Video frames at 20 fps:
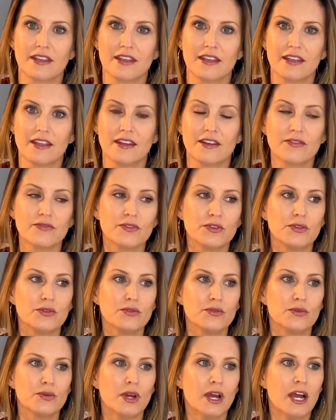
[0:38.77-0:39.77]
And if
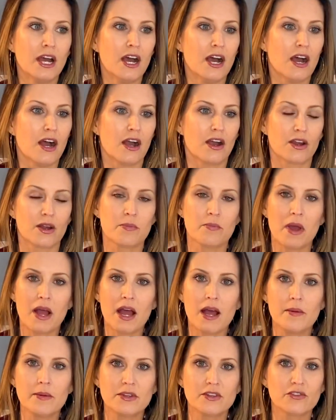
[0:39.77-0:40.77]
you are a
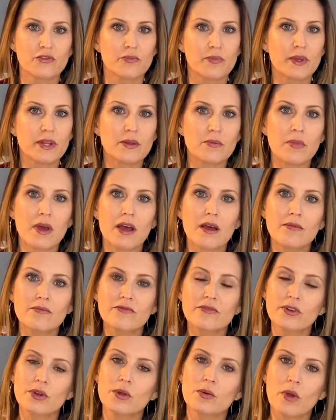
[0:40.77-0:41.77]
mom and you've been a mom
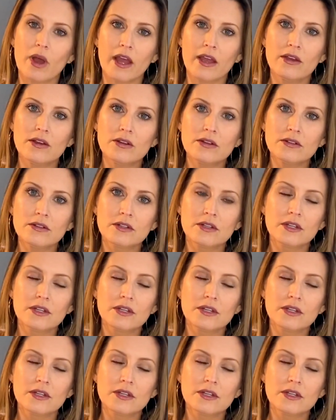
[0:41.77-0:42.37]
for a while,